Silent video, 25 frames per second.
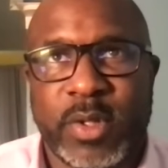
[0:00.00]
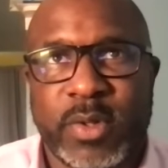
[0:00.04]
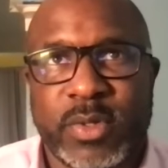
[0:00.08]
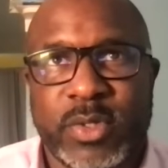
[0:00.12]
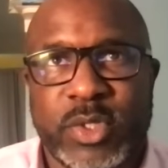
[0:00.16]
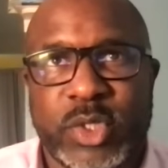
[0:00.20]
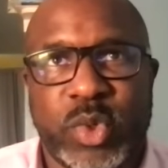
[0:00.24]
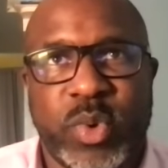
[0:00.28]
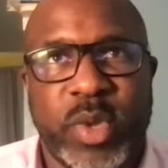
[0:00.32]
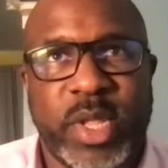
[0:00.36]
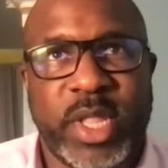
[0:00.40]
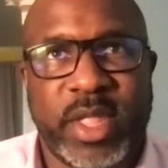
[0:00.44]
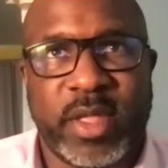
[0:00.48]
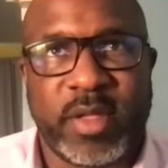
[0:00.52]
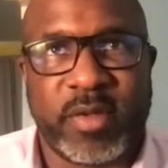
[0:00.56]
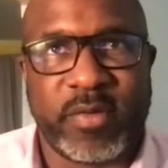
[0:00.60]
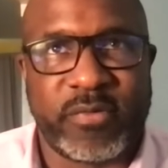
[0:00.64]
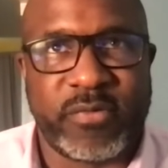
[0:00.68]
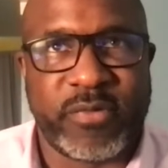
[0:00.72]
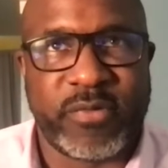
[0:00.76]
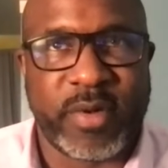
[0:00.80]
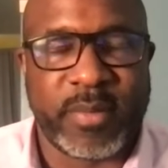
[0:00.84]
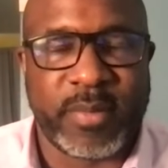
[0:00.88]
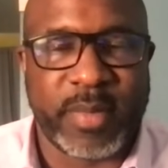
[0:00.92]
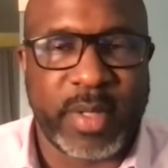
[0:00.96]
Tweeting
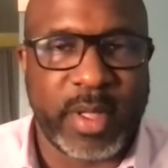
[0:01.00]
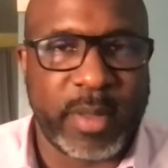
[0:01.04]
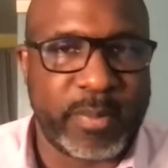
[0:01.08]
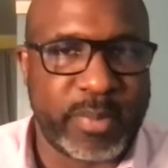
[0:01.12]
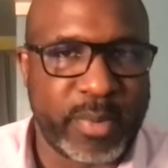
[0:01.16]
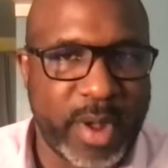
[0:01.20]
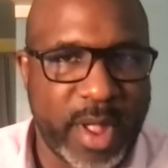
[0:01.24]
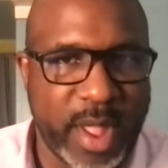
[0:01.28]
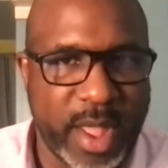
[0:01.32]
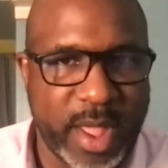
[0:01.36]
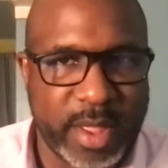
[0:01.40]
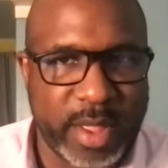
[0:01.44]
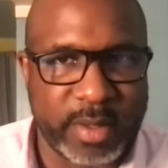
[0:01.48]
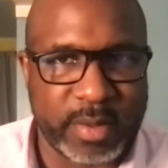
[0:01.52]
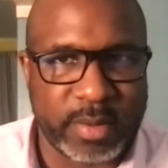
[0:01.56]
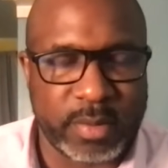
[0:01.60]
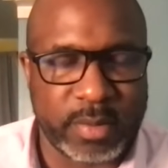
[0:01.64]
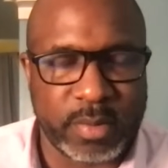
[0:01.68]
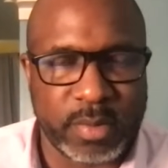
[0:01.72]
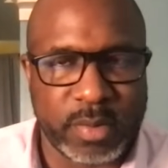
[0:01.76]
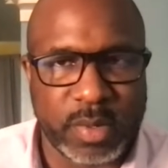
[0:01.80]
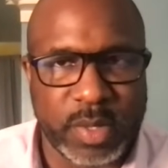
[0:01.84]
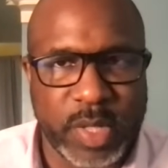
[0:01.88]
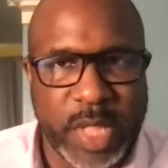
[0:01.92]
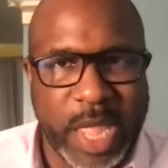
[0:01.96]
from Hebron
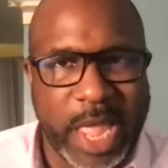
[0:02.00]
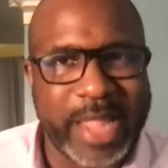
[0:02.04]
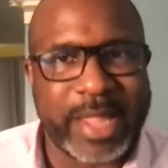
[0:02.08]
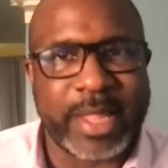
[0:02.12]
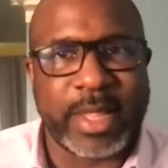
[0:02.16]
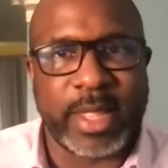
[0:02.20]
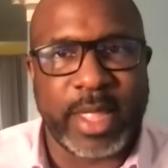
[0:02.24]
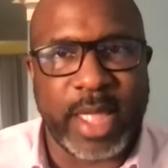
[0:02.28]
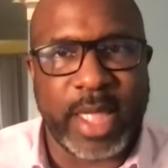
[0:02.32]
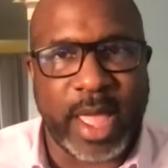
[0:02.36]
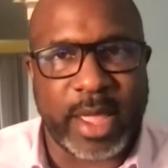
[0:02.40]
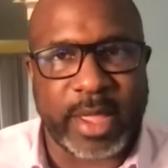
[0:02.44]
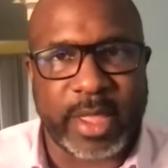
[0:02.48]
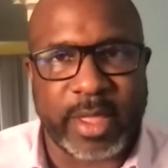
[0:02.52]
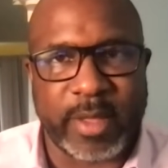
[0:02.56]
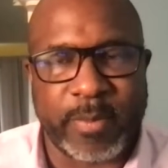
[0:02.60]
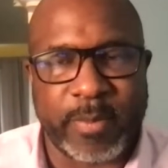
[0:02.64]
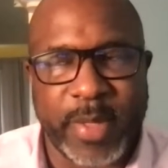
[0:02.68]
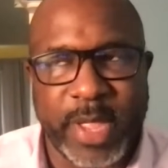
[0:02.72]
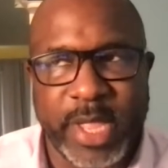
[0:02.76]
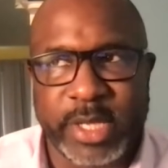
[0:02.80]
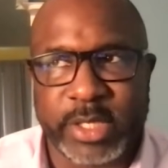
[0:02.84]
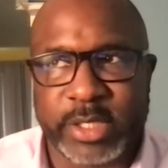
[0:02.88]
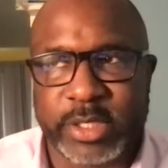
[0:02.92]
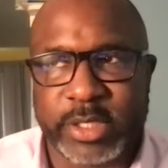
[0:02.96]
and the
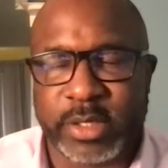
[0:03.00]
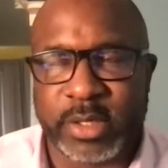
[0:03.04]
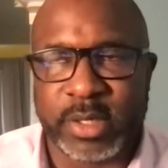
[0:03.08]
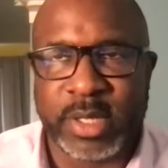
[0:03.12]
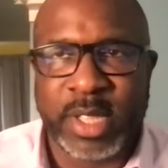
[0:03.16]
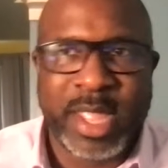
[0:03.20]
occupation.